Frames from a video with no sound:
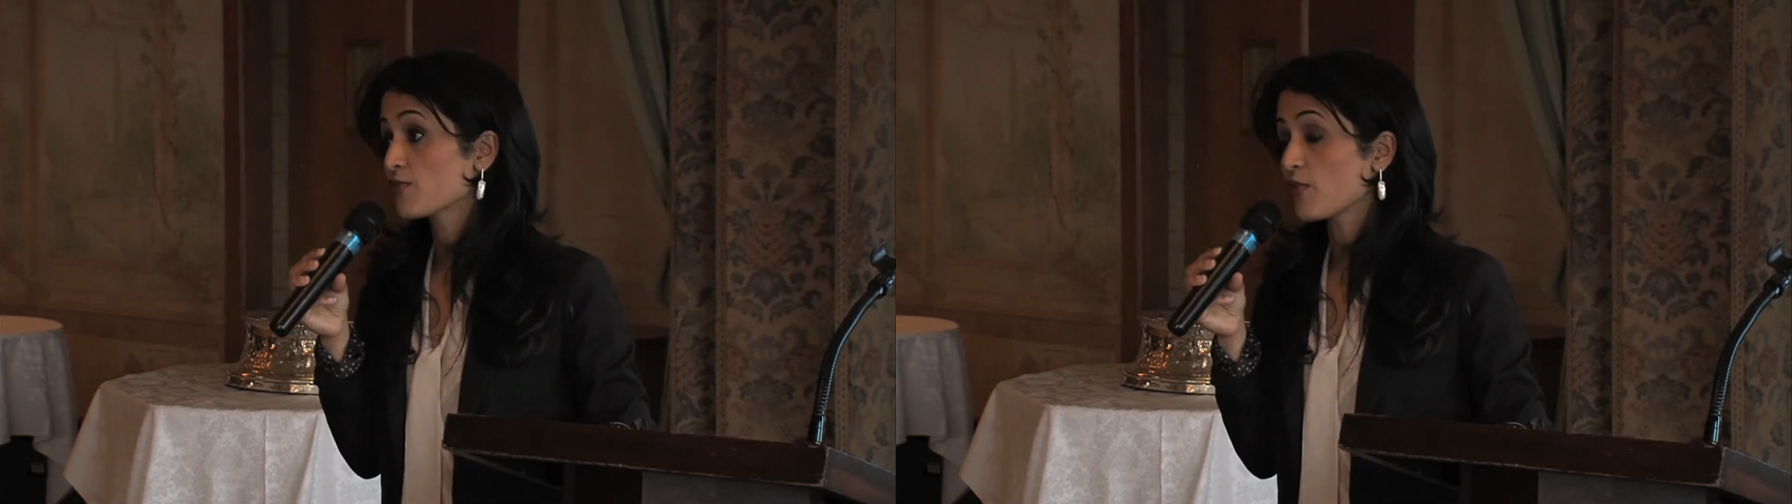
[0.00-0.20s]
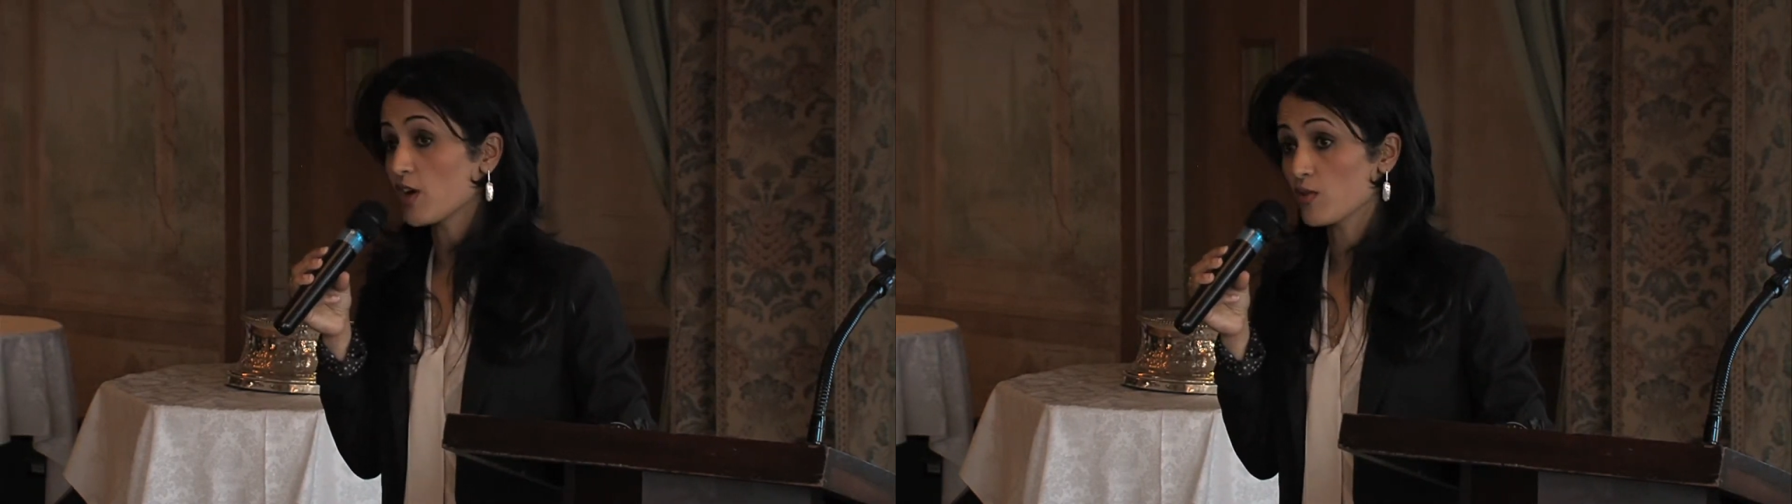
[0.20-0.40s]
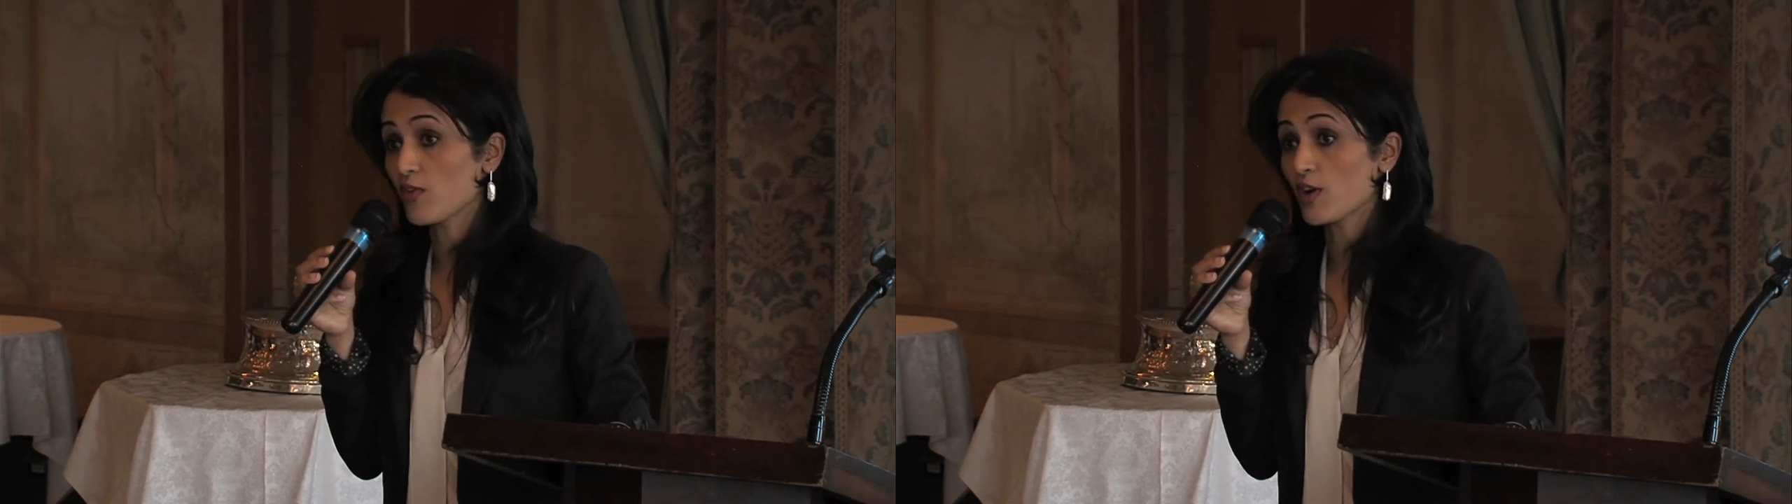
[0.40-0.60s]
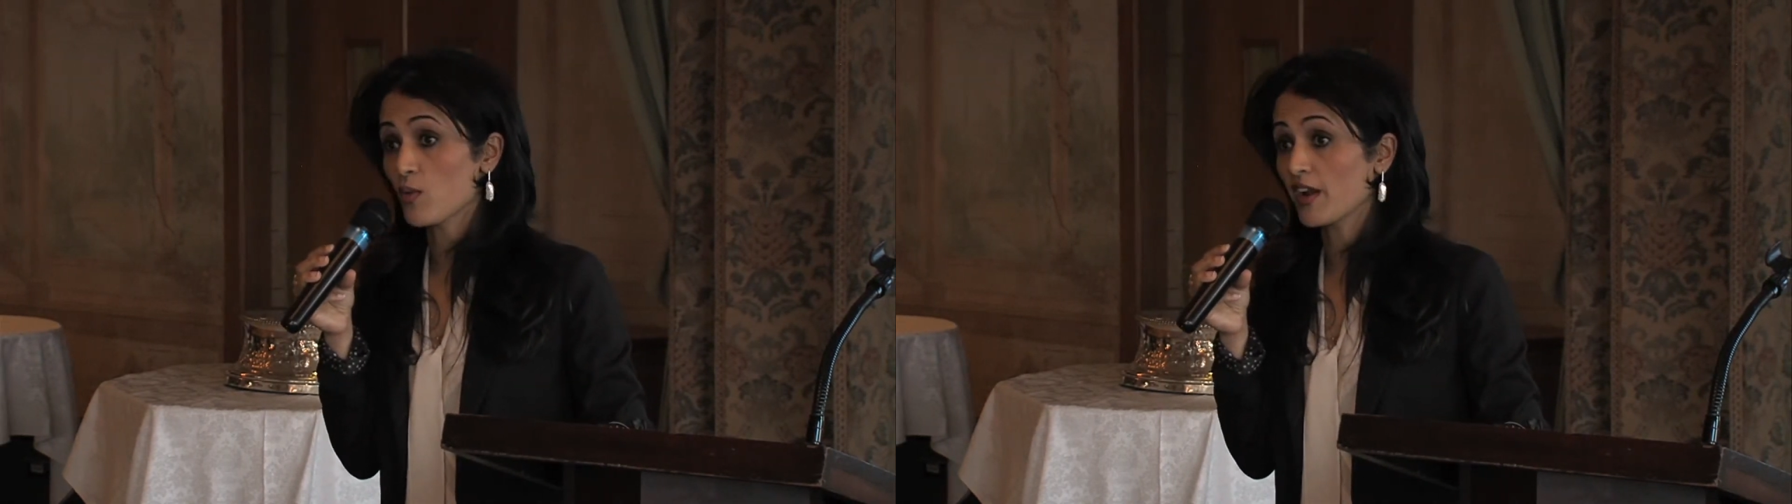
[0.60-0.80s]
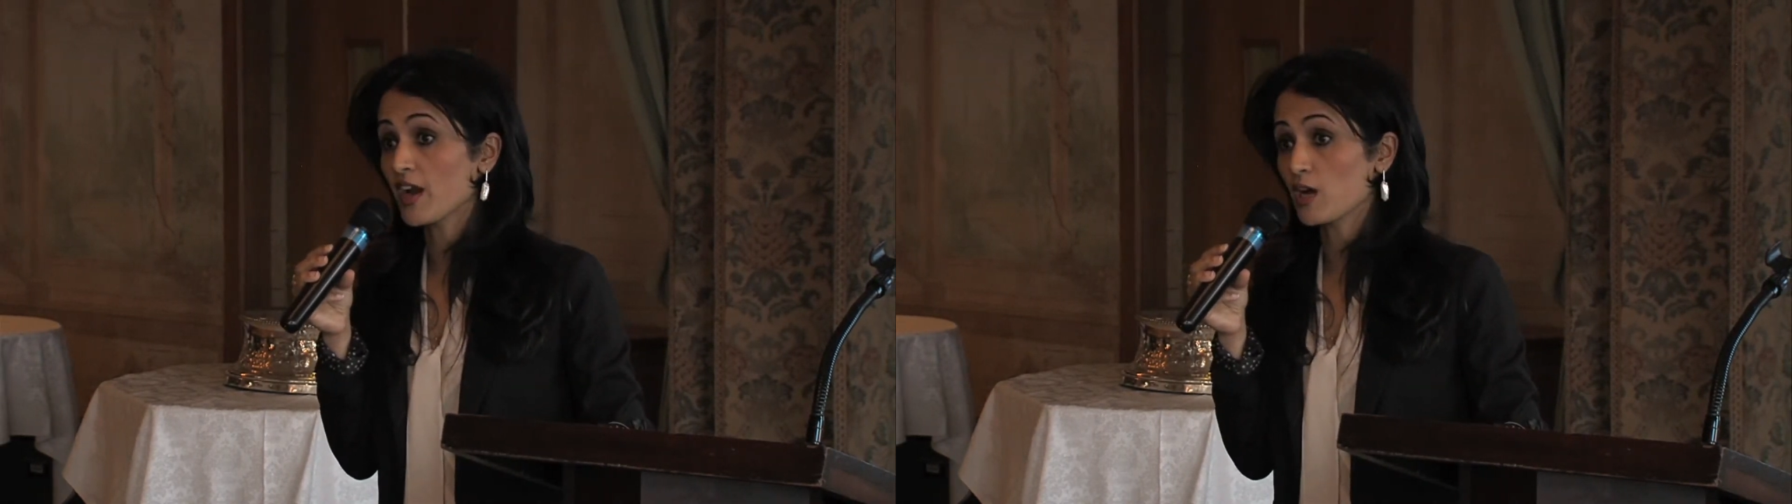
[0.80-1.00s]
for a
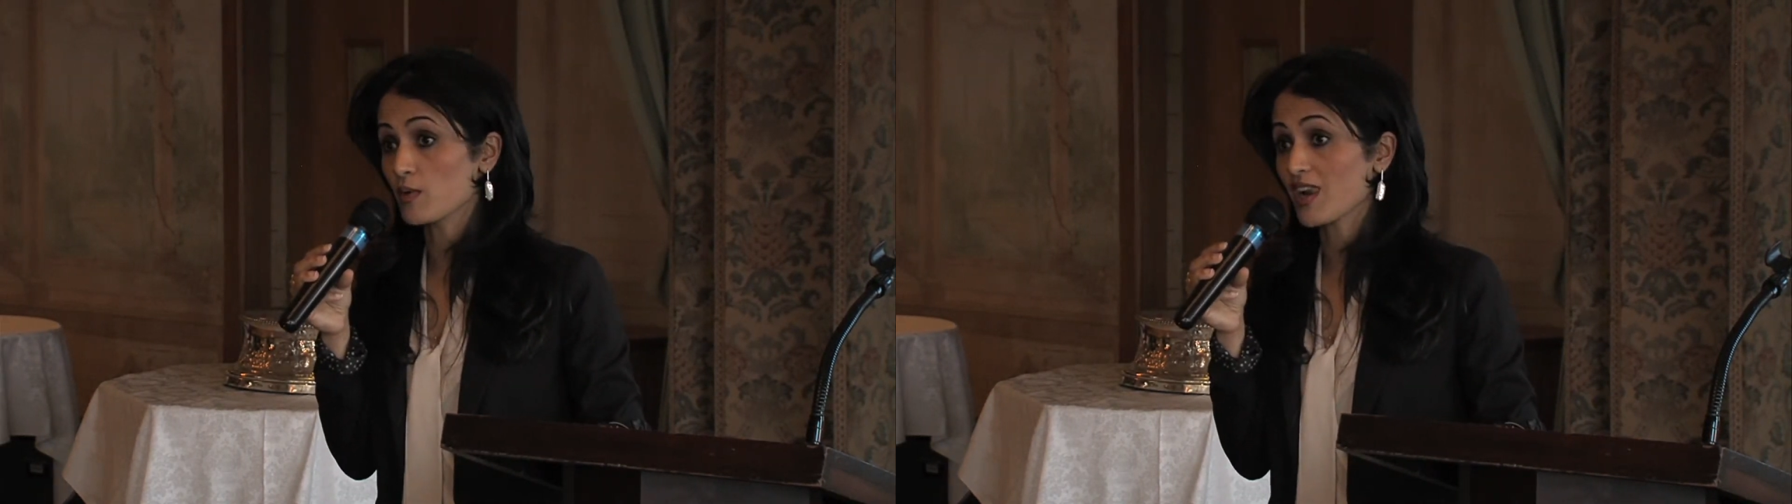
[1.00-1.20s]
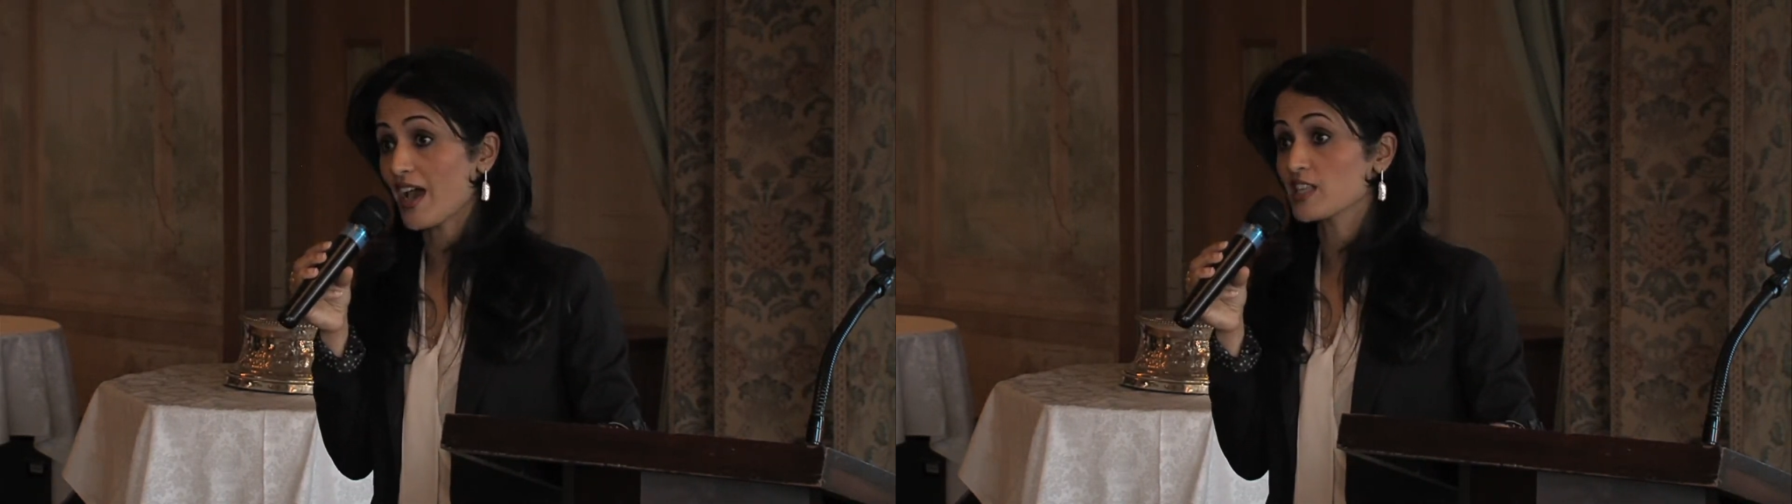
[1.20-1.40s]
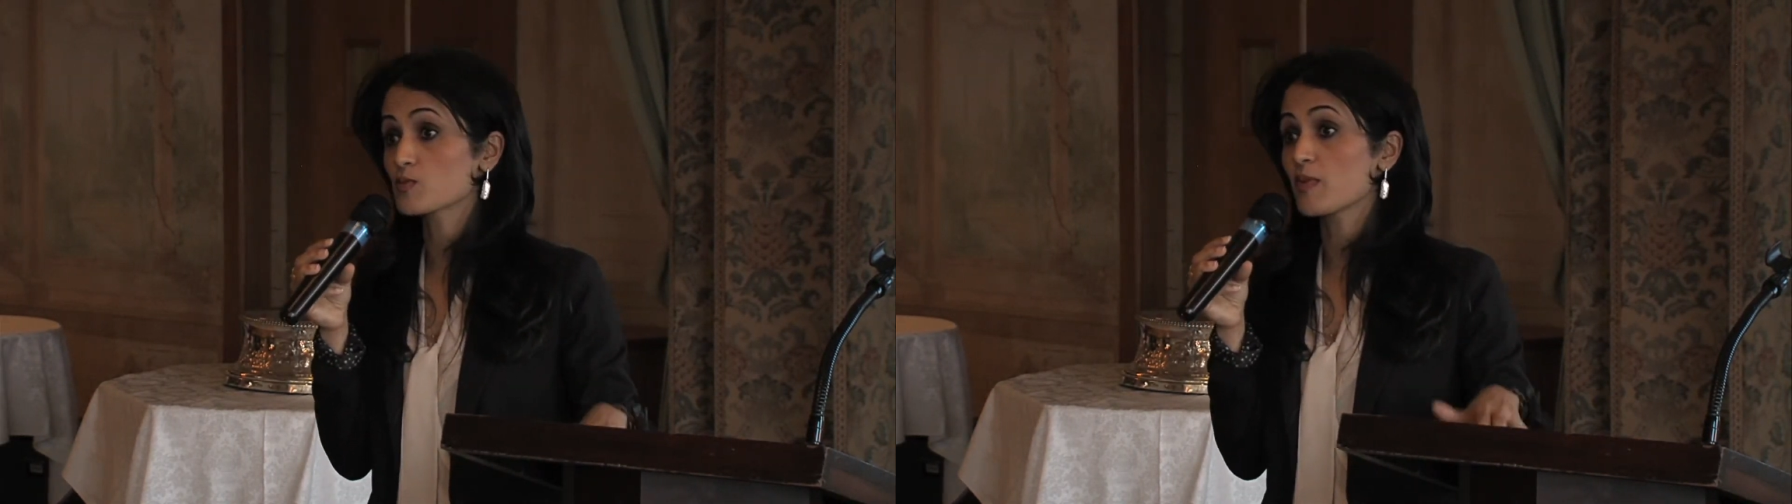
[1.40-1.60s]
1-hour class.